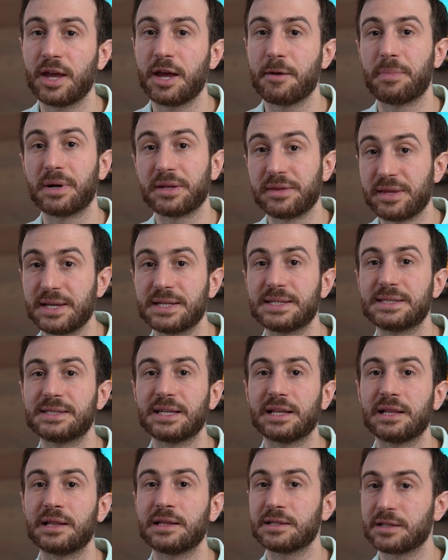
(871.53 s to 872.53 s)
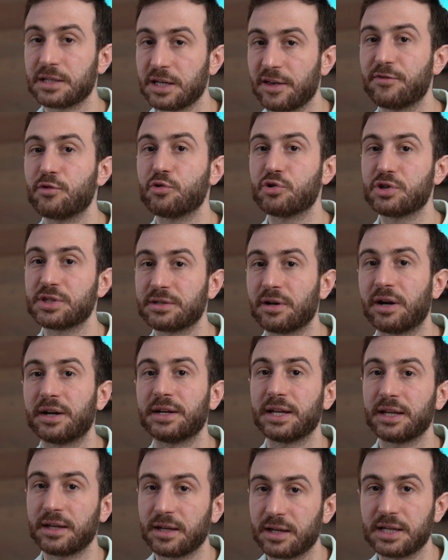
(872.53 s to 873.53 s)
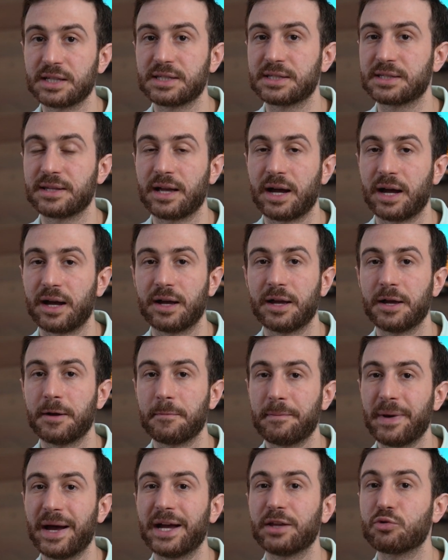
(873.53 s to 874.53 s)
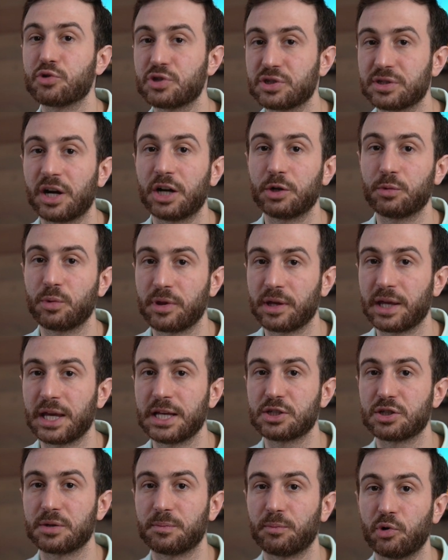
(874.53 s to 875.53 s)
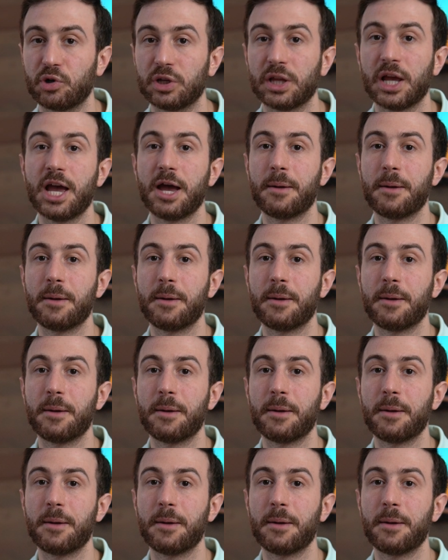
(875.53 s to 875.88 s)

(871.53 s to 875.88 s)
but they still, if you're starting, it's not bad to start with a case report.